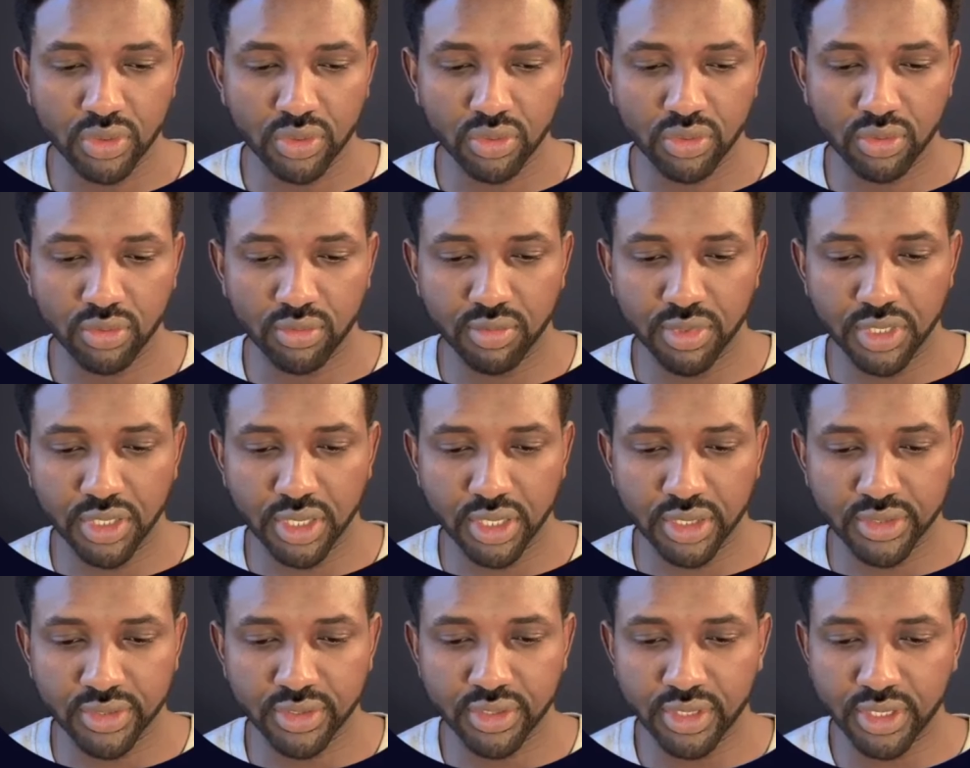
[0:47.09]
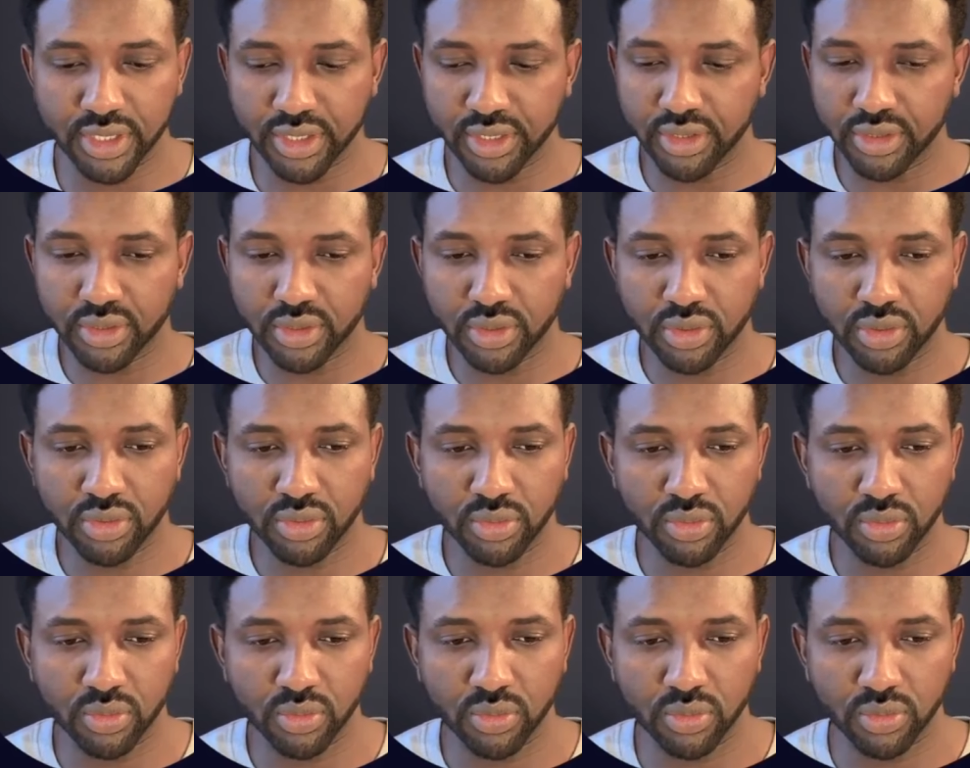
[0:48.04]
to be assigned
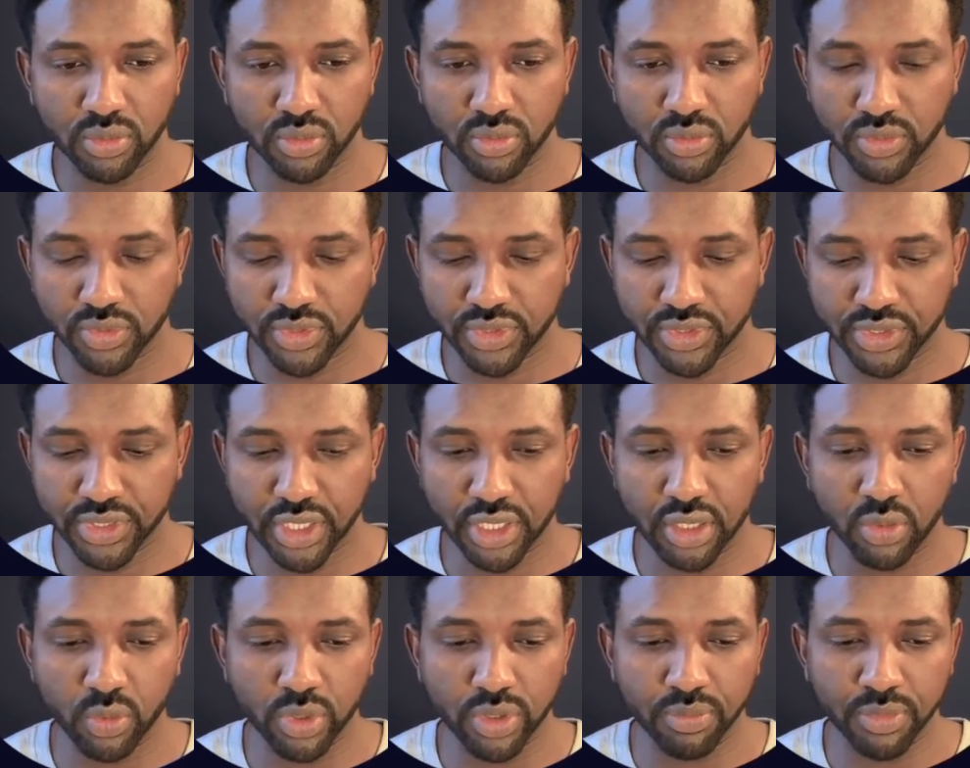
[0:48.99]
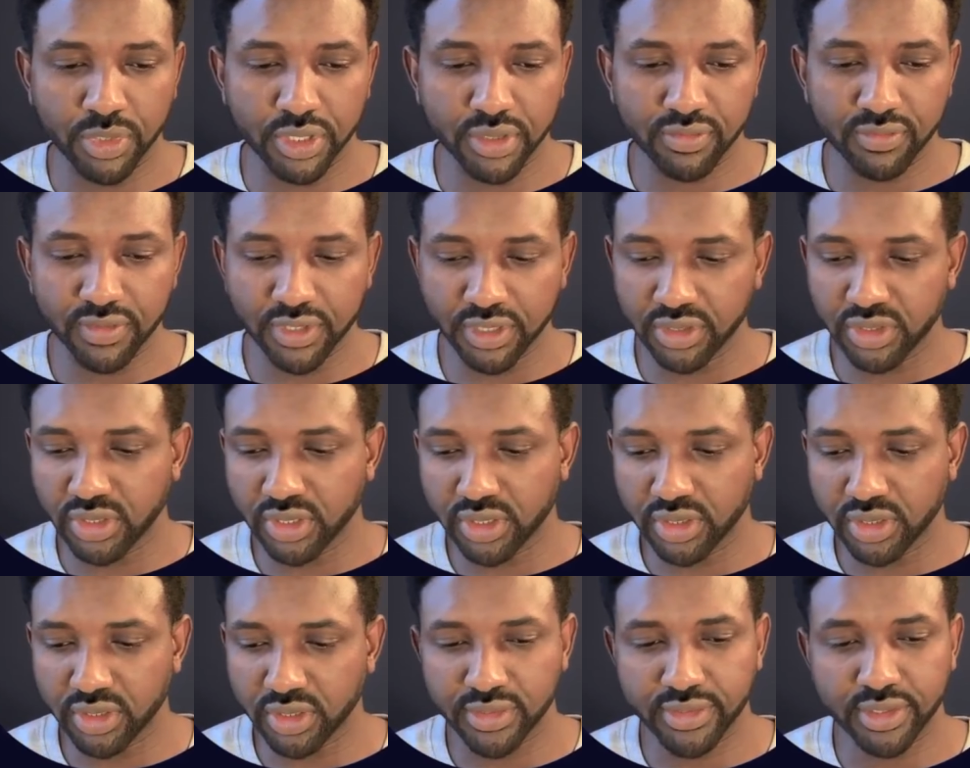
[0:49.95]
to sale weapon function
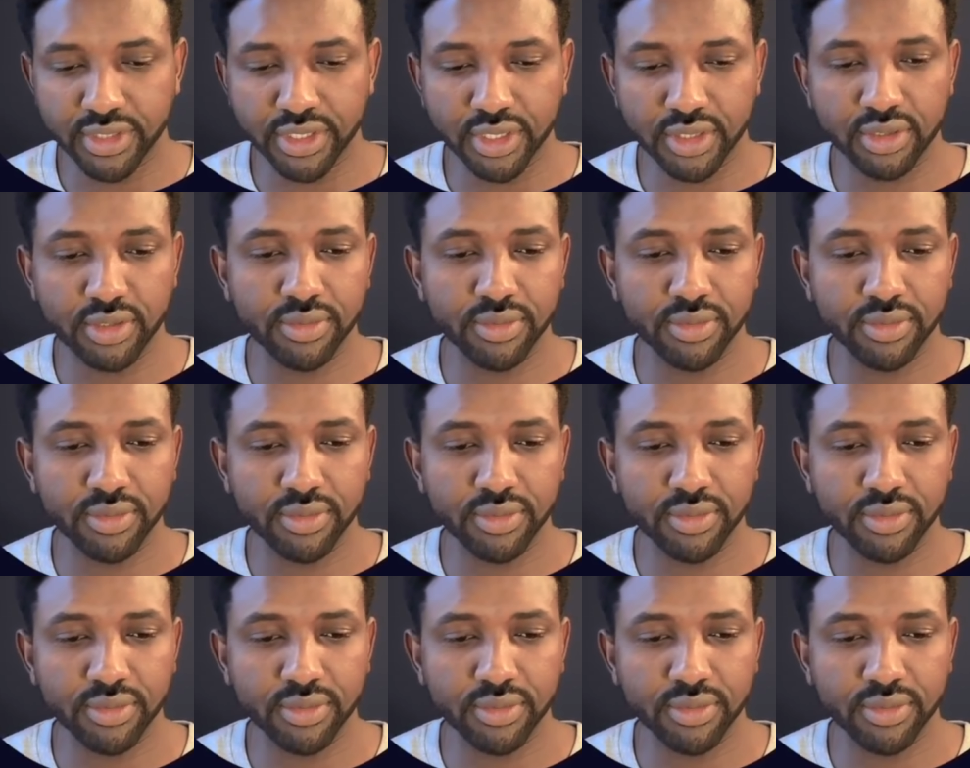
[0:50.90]
instead.